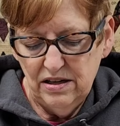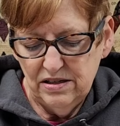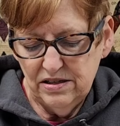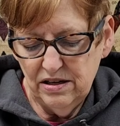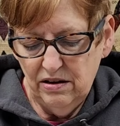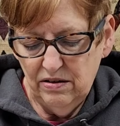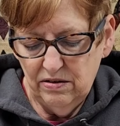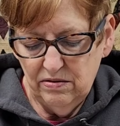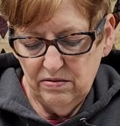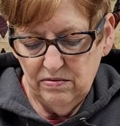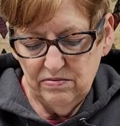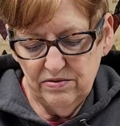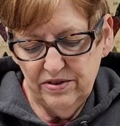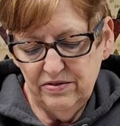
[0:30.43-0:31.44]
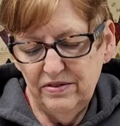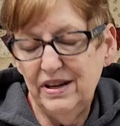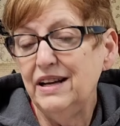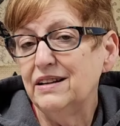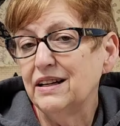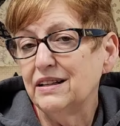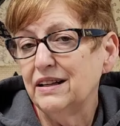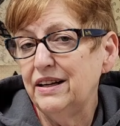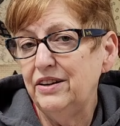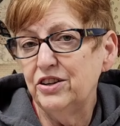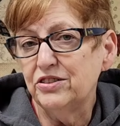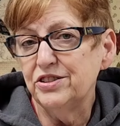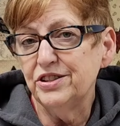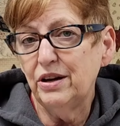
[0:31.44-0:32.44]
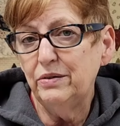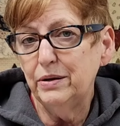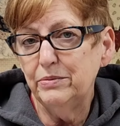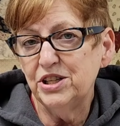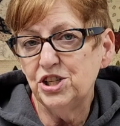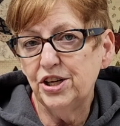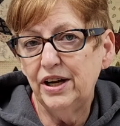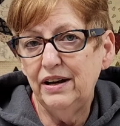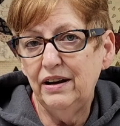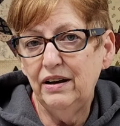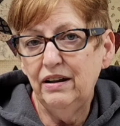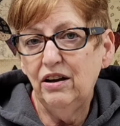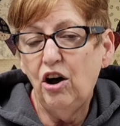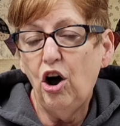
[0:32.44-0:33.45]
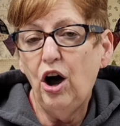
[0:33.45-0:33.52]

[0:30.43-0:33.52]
So you need to clean your sewing machine